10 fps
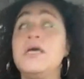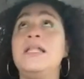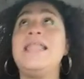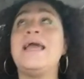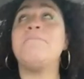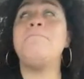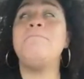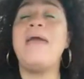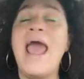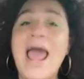Like
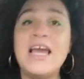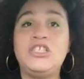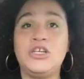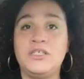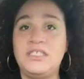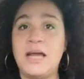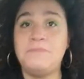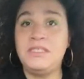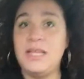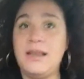major steps
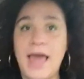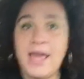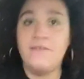in life.